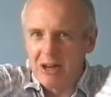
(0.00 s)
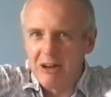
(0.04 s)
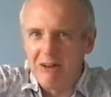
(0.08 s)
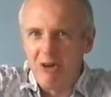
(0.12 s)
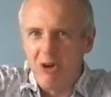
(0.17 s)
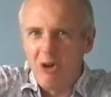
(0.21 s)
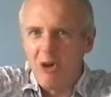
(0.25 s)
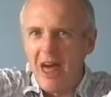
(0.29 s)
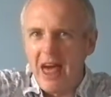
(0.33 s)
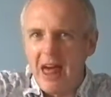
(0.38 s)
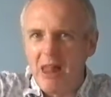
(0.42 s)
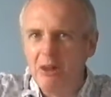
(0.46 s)

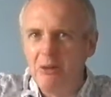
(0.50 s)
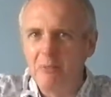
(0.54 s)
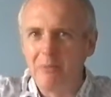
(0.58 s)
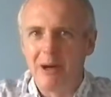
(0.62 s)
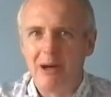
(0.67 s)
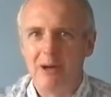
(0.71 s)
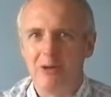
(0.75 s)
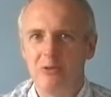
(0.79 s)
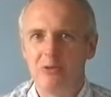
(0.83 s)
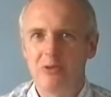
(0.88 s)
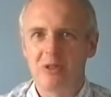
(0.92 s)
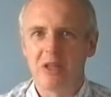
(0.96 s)
They're all
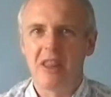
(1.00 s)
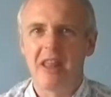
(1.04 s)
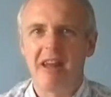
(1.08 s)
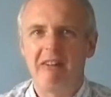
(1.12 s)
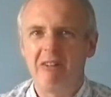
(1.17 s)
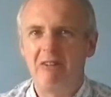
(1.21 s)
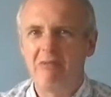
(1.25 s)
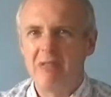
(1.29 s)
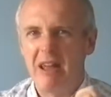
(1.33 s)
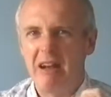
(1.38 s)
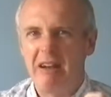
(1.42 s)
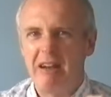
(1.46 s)
elbows and
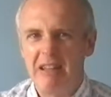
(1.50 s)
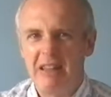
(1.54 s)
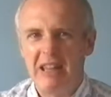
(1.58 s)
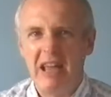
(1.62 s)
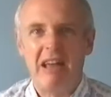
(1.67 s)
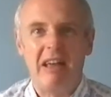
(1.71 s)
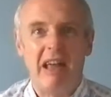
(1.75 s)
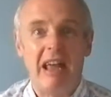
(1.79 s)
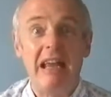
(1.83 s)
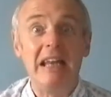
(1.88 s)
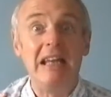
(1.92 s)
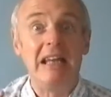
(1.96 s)
they're they're
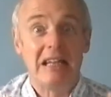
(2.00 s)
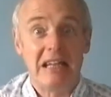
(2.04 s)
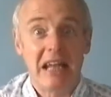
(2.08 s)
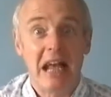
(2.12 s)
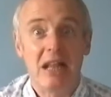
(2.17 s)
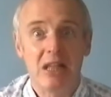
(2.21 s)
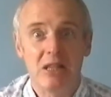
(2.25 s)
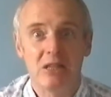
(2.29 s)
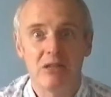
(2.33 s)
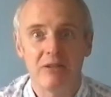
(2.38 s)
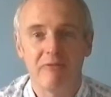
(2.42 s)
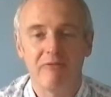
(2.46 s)
they're
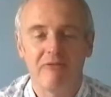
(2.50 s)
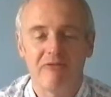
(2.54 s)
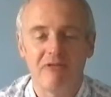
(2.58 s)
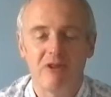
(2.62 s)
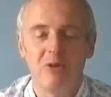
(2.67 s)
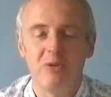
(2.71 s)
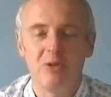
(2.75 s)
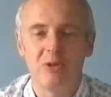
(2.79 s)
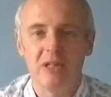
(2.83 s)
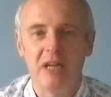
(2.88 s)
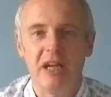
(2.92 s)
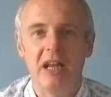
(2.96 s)
intense and
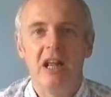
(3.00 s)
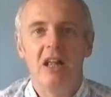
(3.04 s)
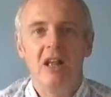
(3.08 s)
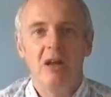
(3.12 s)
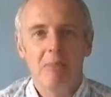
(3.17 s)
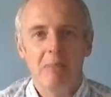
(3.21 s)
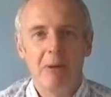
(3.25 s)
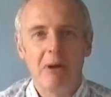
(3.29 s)
fruity,